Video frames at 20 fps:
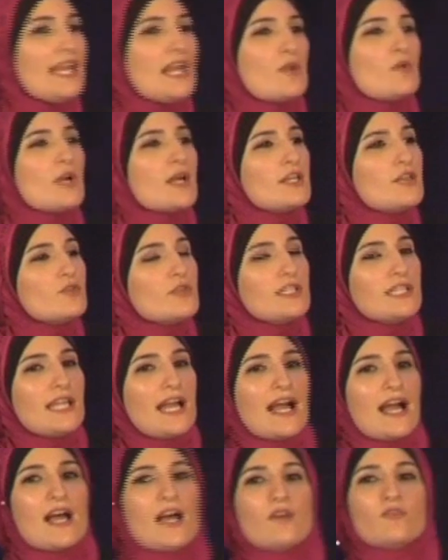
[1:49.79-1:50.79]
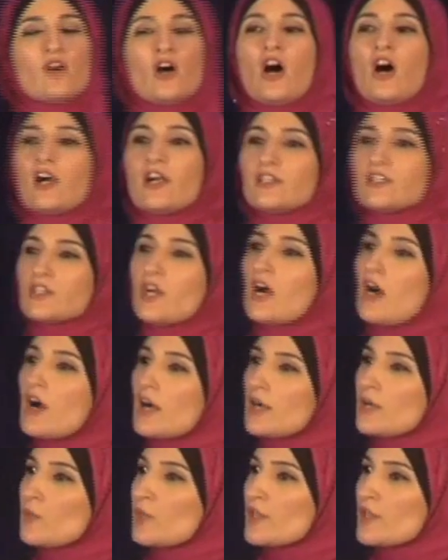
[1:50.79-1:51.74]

I want to really have a heart-to-heart